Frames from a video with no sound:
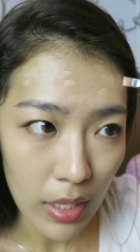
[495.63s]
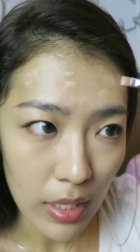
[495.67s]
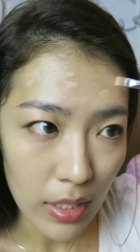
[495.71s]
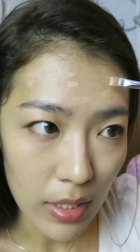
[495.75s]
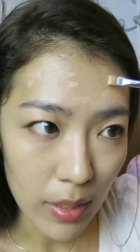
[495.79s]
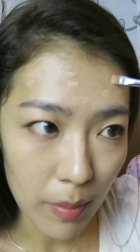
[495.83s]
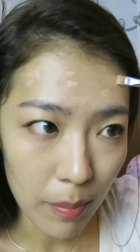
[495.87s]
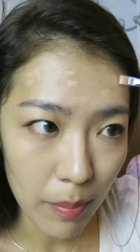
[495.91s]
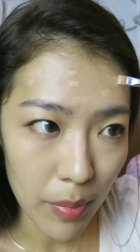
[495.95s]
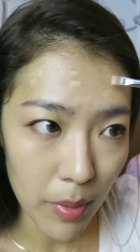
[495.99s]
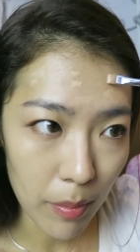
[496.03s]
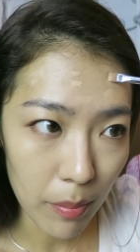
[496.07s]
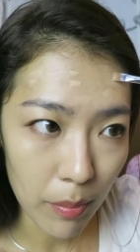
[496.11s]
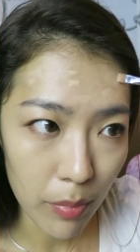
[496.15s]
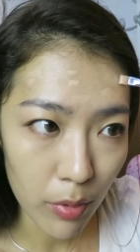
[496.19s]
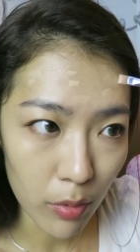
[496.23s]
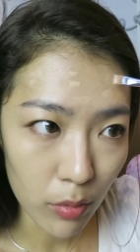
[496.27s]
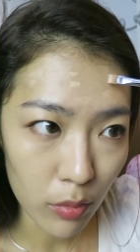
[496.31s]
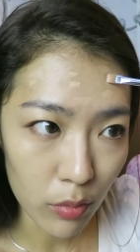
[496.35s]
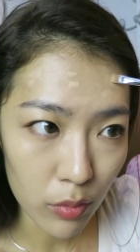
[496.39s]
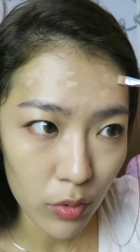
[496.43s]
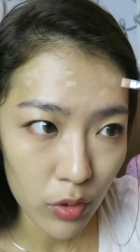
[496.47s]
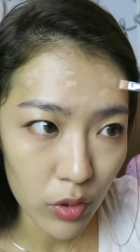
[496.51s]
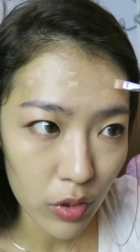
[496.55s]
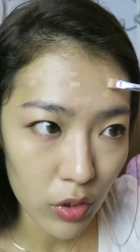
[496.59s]
that
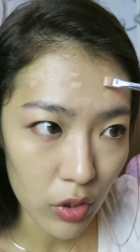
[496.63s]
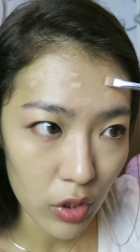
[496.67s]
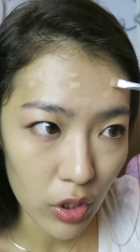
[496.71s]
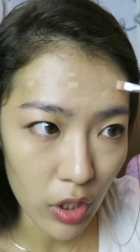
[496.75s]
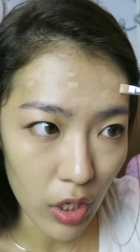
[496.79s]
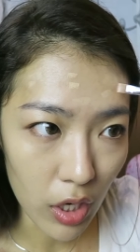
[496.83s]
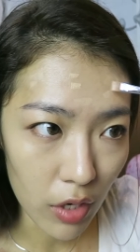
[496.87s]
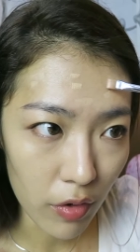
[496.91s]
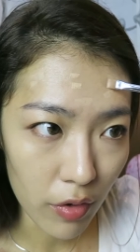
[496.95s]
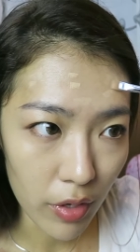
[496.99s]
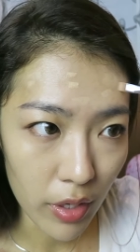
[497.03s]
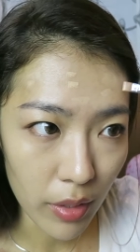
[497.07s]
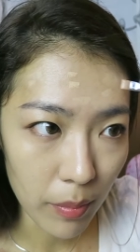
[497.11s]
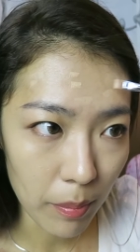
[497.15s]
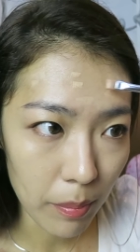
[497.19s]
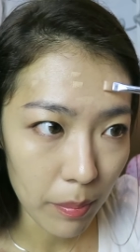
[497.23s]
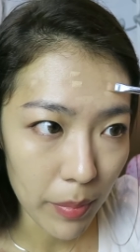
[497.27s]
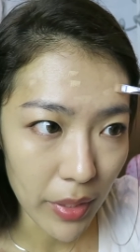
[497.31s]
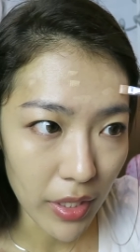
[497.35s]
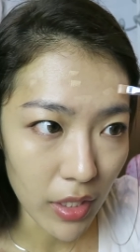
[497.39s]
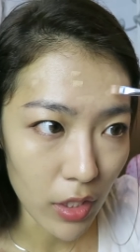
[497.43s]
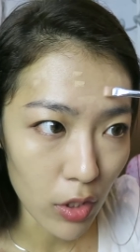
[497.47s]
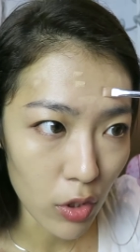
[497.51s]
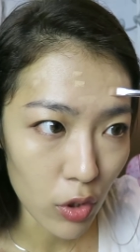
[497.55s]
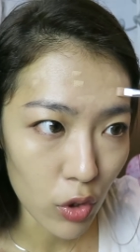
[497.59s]
pimple scarring
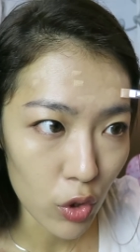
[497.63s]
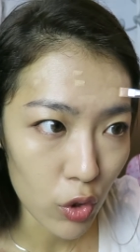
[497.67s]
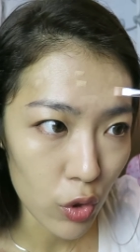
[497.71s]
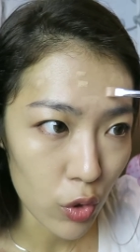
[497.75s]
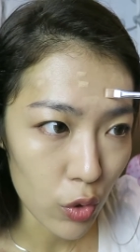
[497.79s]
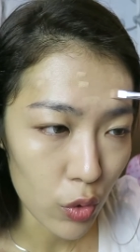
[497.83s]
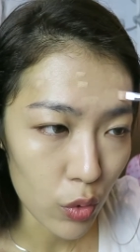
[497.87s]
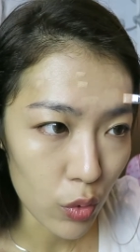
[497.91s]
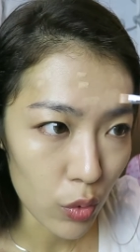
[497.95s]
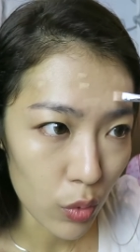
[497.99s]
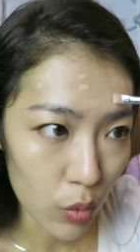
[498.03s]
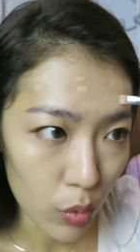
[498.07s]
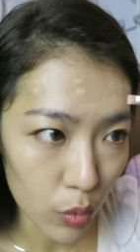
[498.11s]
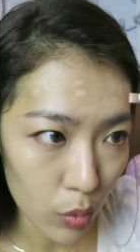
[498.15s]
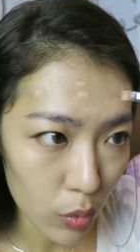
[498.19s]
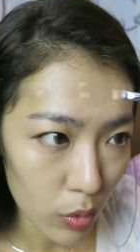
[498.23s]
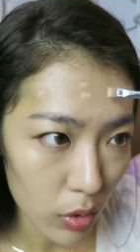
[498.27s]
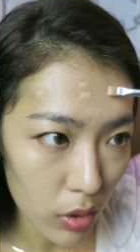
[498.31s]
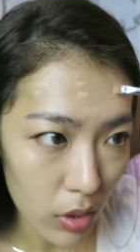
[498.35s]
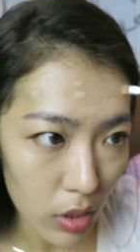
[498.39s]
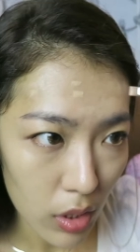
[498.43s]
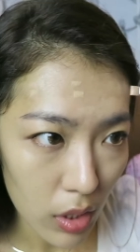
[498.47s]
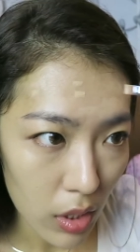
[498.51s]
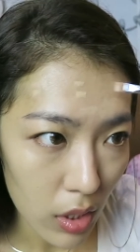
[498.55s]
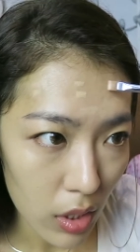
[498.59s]
picking through,
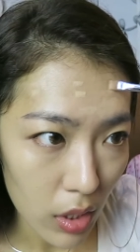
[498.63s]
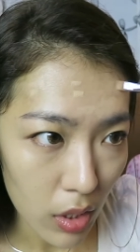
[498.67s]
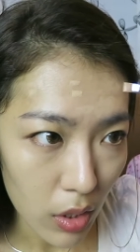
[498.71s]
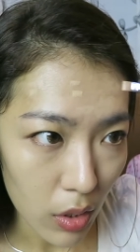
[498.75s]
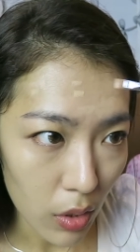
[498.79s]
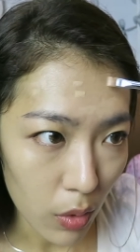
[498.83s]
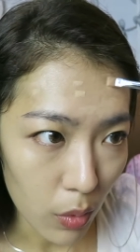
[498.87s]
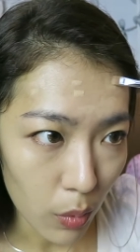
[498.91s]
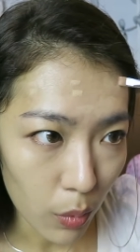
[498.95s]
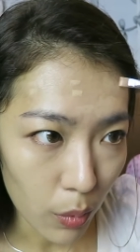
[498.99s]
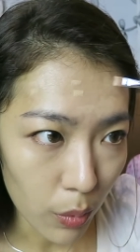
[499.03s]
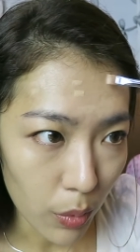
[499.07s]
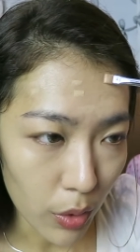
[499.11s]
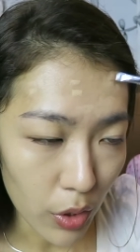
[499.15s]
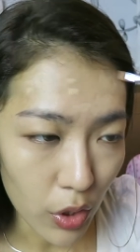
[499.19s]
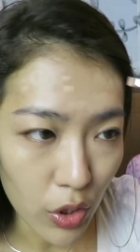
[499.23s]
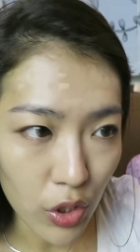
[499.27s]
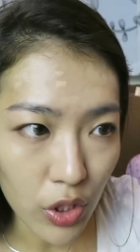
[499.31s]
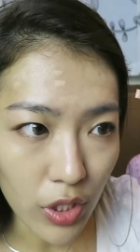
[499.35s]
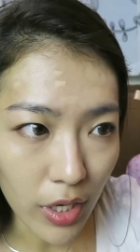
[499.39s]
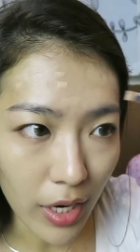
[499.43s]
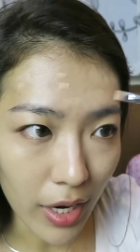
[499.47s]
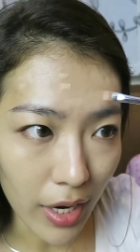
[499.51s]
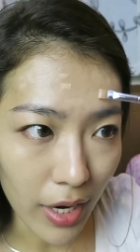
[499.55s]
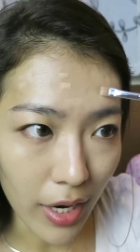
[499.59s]

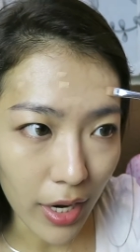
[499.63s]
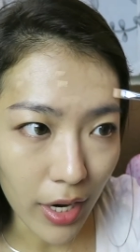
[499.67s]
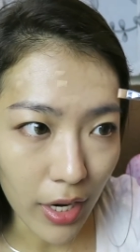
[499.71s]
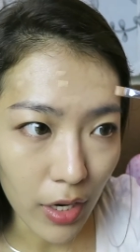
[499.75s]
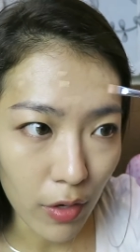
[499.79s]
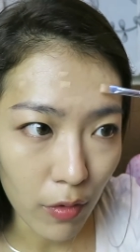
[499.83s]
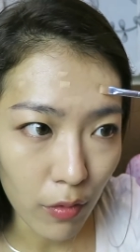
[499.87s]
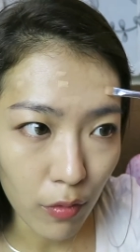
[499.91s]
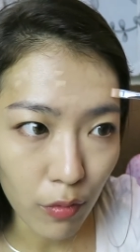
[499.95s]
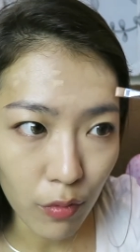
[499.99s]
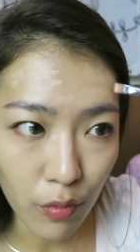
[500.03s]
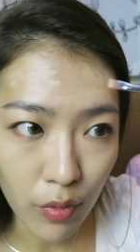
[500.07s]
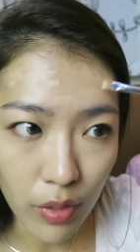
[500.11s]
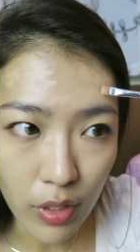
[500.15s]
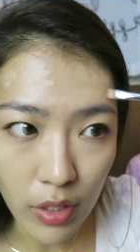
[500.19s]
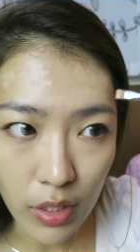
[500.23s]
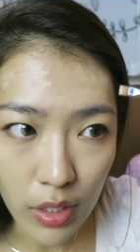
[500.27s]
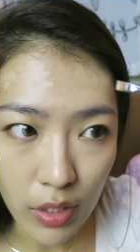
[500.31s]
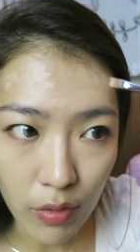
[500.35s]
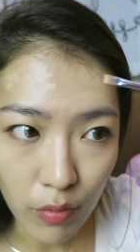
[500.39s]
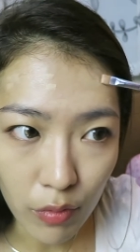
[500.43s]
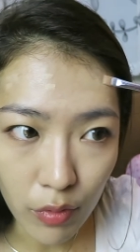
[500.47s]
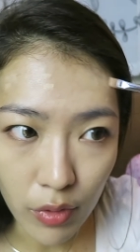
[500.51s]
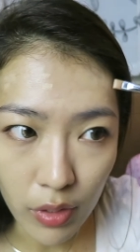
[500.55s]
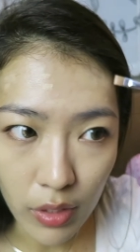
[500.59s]
which I
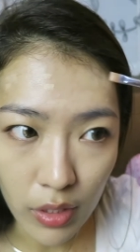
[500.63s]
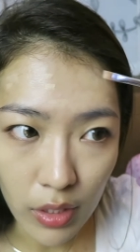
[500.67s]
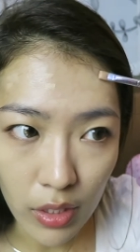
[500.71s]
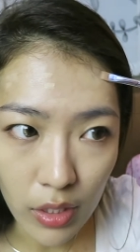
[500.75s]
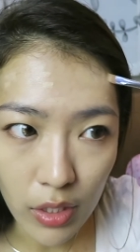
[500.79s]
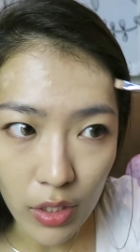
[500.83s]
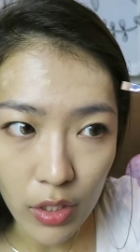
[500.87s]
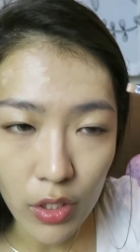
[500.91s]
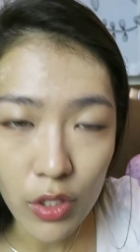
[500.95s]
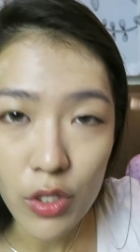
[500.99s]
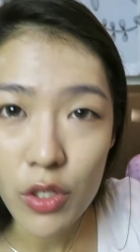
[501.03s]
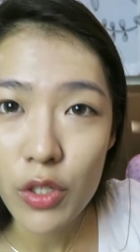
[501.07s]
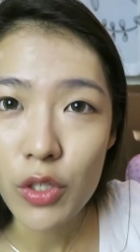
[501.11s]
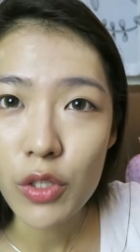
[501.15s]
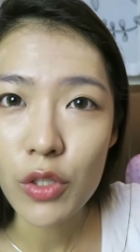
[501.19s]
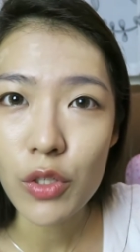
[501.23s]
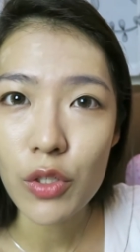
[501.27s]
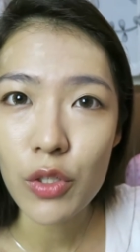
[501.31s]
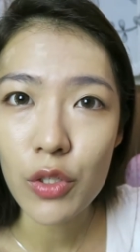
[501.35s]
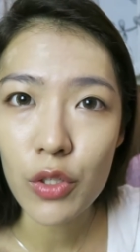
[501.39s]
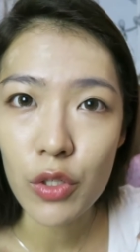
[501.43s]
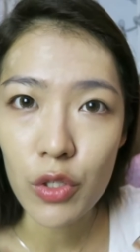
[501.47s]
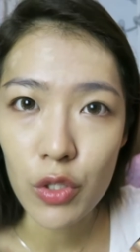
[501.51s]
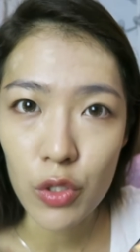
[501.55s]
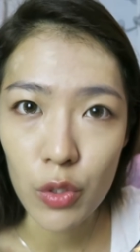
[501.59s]
really
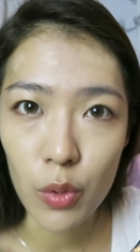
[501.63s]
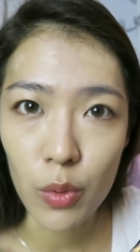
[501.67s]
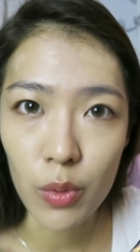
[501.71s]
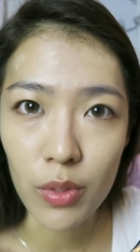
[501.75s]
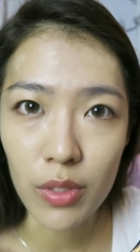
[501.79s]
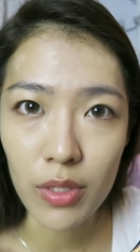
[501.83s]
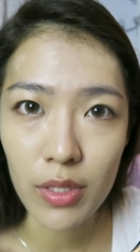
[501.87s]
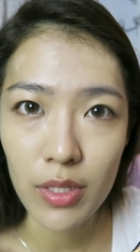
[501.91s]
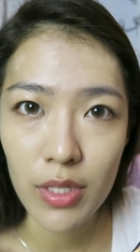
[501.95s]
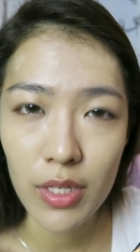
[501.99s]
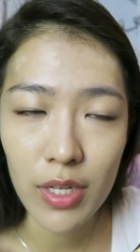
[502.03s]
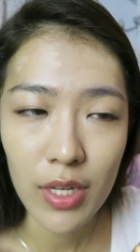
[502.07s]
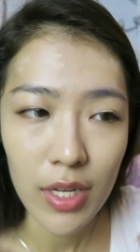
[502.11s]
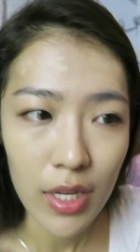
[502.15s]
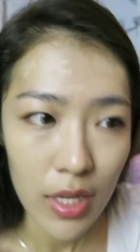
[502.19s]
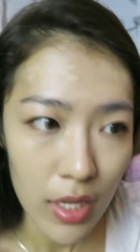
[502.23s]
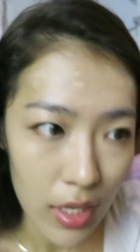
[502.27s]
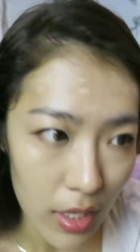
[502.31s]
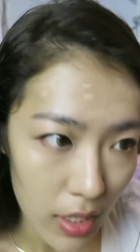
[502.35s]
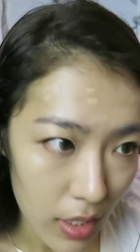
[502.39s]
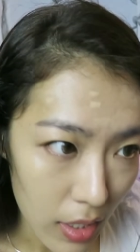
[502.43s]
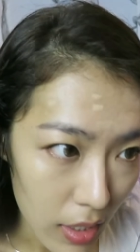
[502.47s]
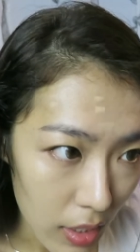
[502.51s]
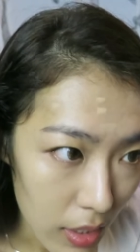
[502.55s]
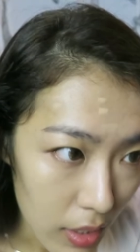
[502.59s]
don't
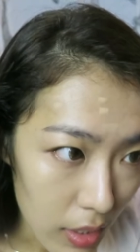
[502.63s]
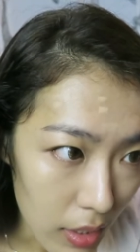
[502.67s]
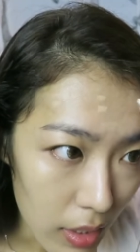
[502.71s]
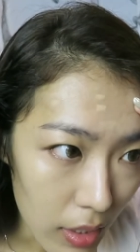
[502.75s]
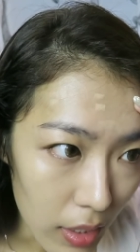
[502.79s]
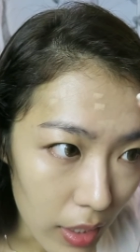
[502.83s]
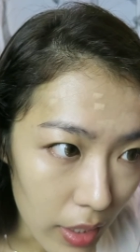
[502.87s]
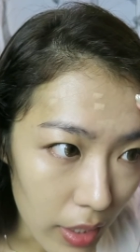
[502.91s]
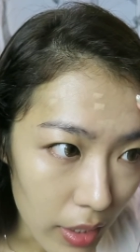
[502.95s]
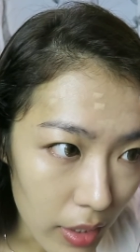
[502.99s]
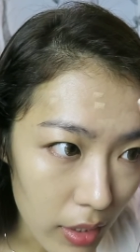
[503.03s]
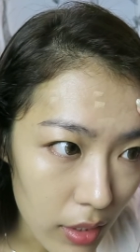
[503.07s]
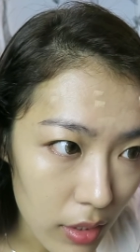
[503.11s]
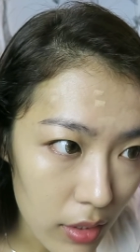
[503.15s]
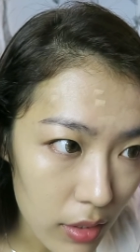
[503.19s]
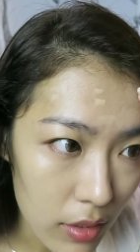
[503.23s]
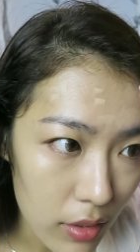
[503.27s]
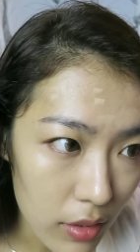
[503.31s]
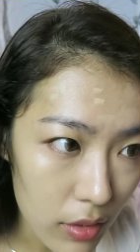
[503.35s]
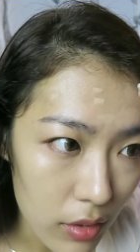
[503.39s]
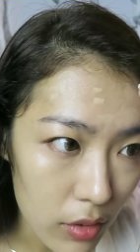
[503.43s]
like.